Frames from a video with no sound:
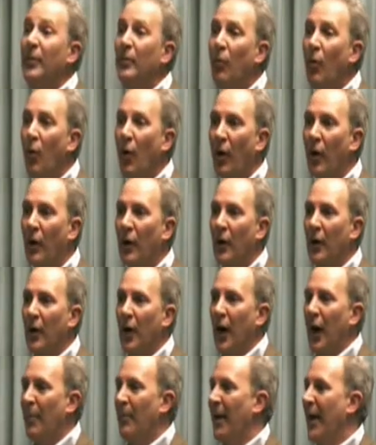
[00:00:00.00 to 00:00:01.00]
maybe more.
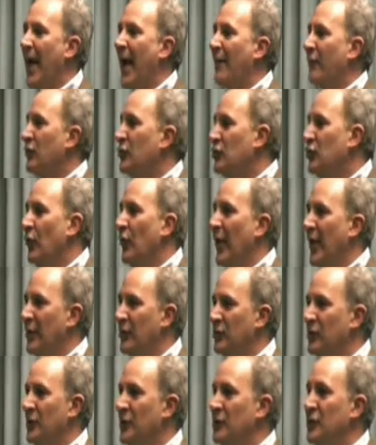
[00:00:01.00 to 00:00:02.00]
My average
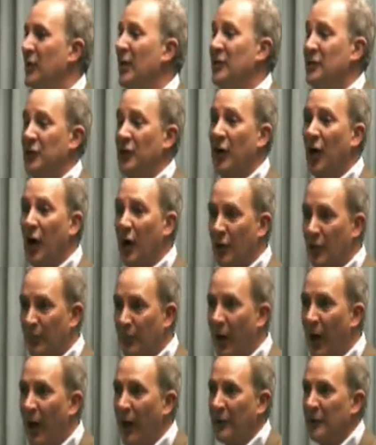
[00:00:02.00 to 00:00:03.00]
donation is less than
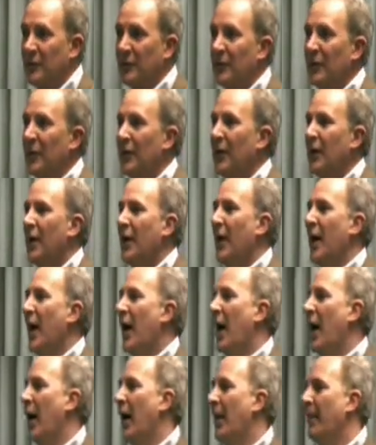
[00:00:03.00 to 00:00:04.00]
$100.
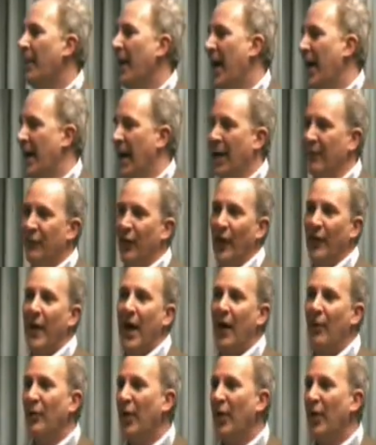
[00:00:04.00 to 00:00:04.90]
And I've done